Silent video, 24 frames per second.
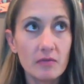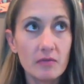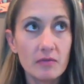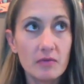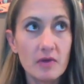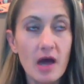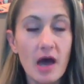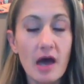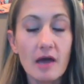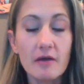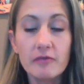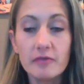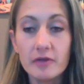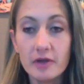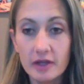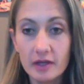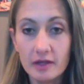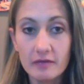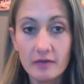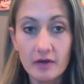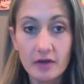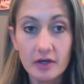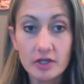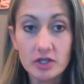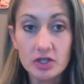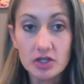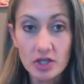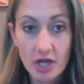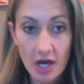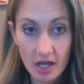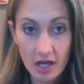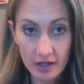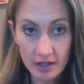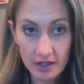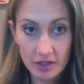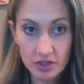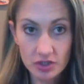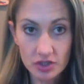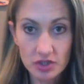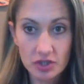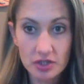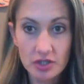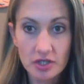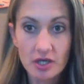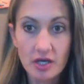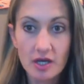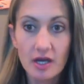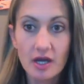not feeling very
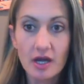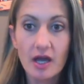challenged.